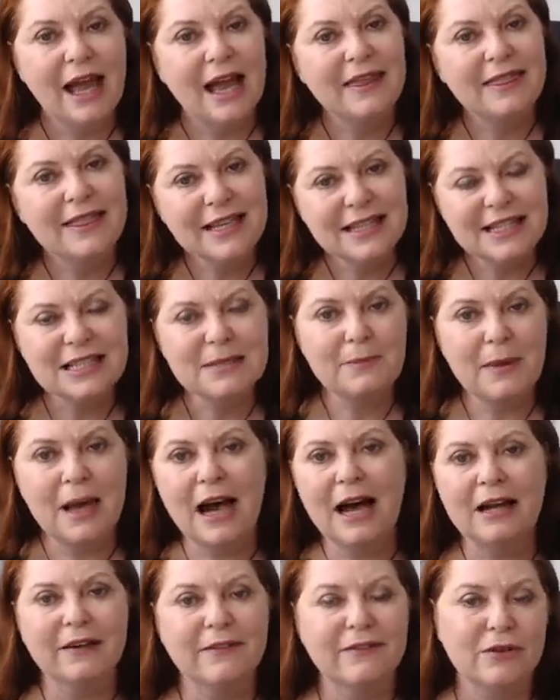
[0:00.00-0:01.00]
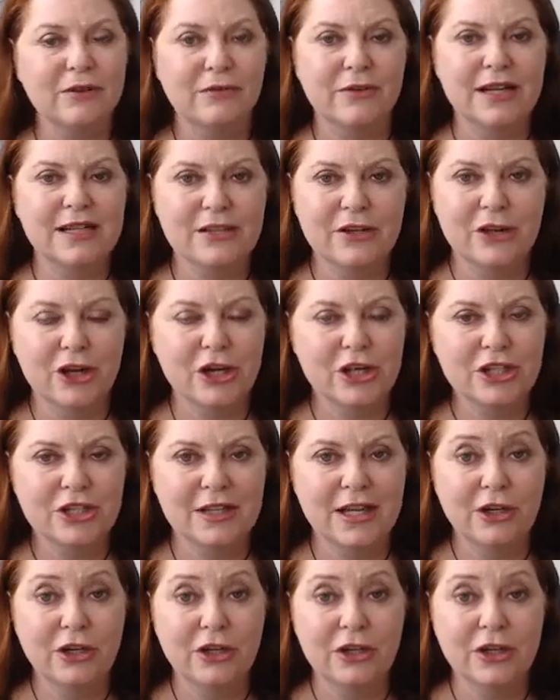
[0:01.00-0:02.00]
And this is part of the
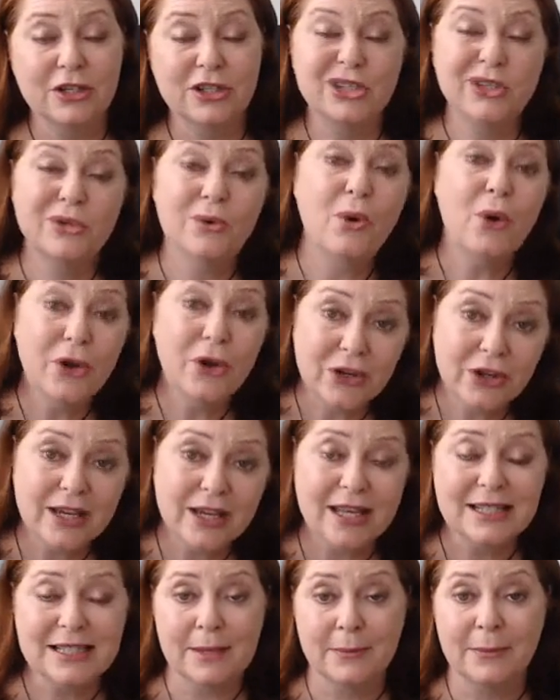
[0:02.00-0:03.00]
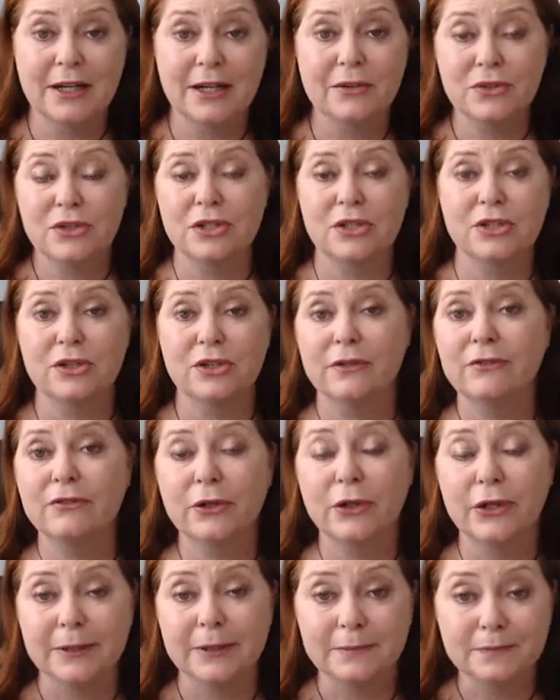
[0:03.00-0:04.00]
research that you can do, or you can get someone else to do
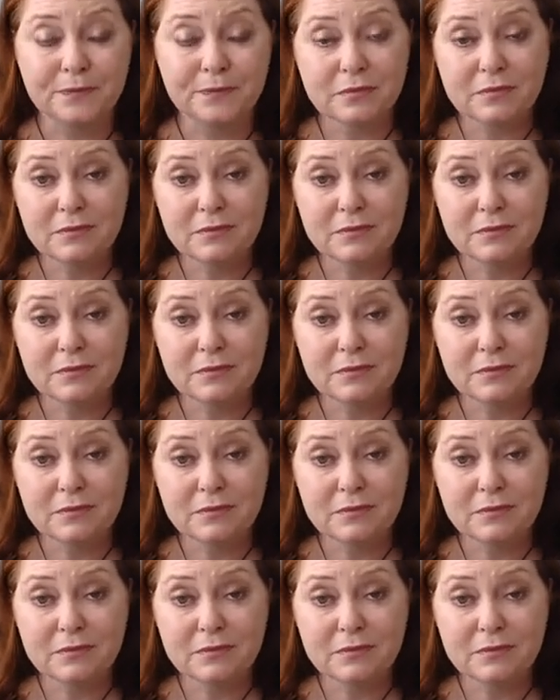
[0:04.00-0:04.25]
for you.